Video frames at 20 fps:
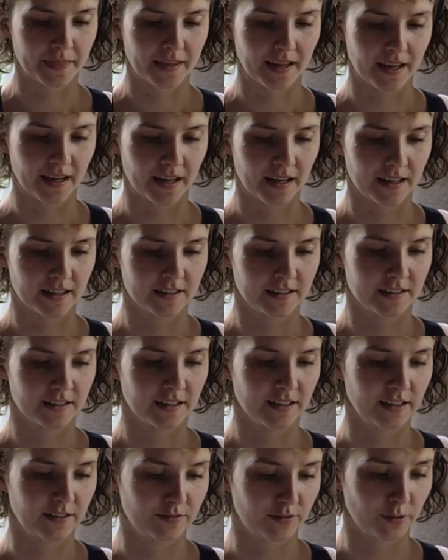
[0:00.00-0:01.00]
And
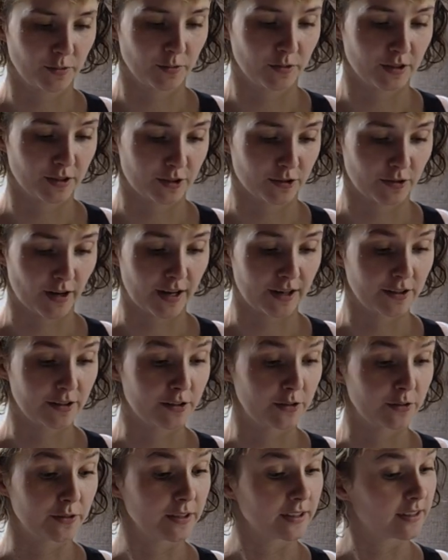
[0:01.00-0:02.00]
if you want to try to
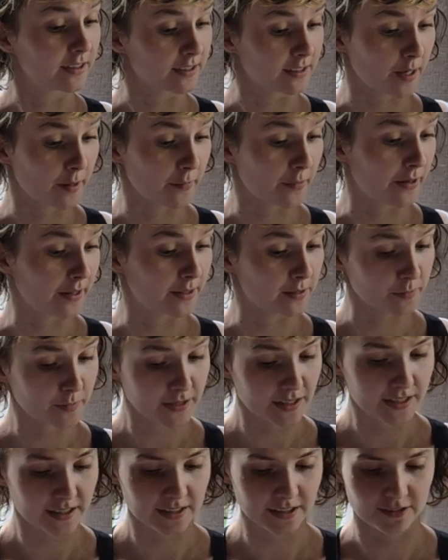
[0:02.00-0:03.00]
do it the same way as
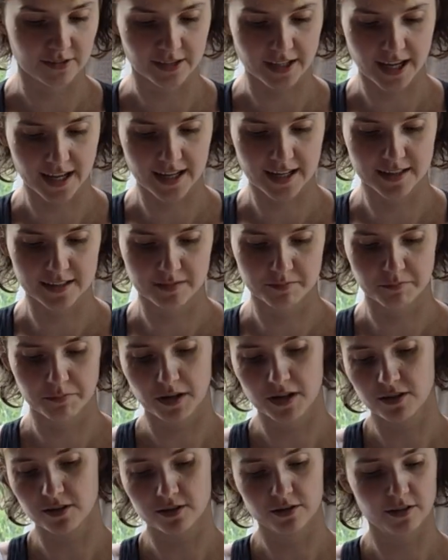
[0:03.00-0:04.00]
me, you can,
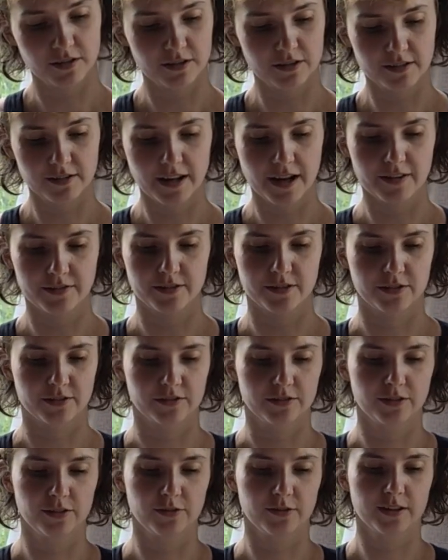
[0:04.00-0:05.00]
but also you don't have
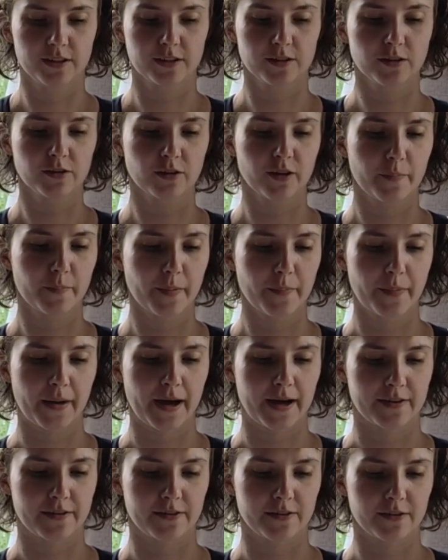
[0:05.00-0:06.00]
to. You can look up a
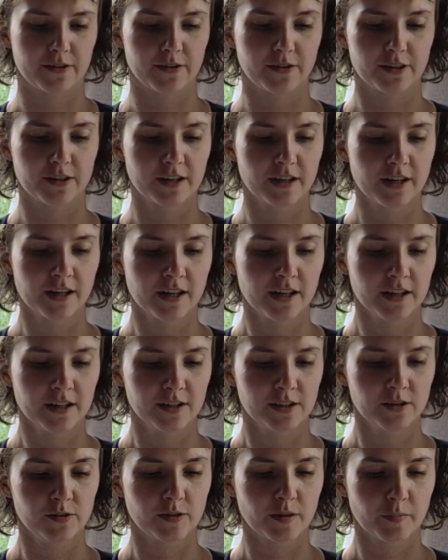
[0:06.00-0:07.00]
pattern or
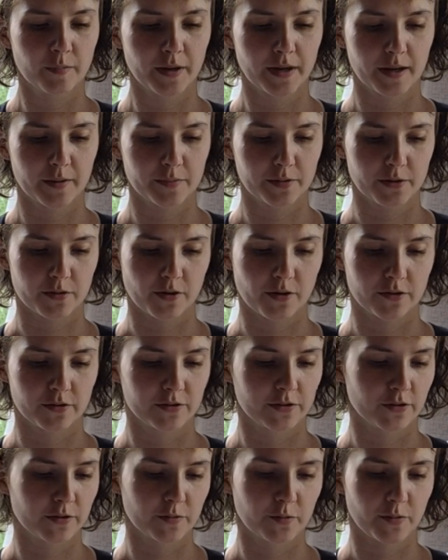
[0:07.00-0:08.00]
you can make up your own
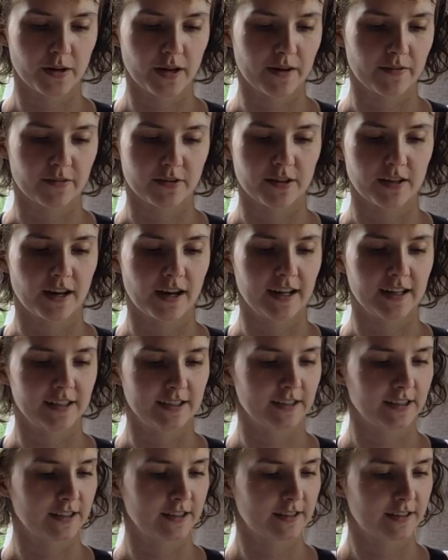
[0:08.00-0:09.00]
or whatever.
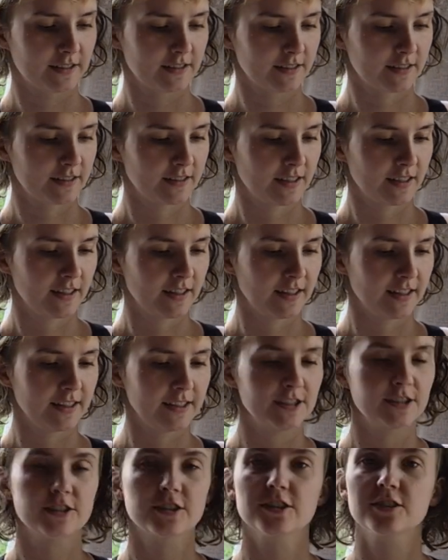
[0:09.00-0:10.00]

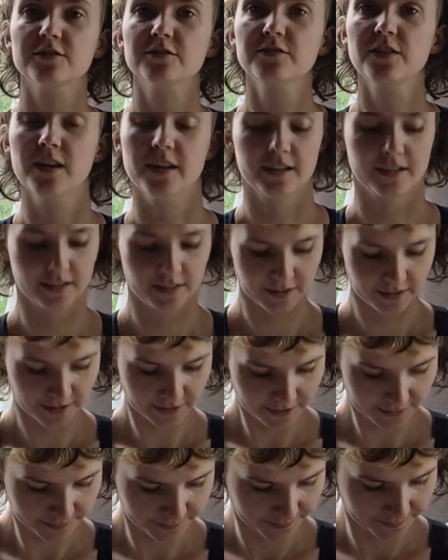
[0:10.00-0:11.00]
It's just fun, you know?